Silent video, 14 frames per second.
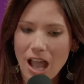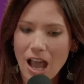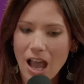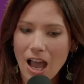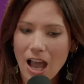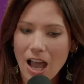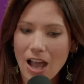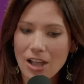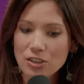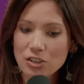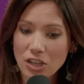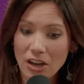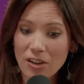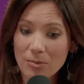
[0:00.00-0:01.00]
uh, a
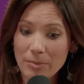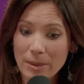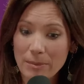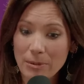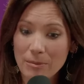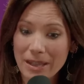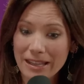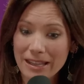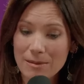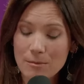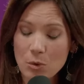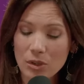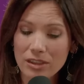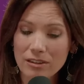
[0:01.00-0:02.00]
share of people making
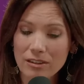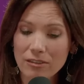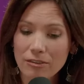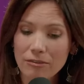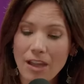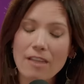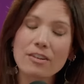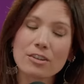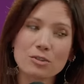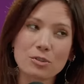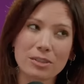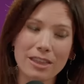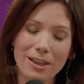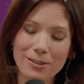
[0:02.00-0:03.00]
more than five
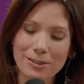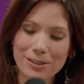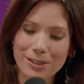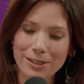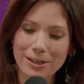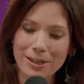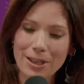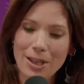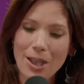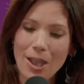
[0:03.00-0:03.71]
hundred thousand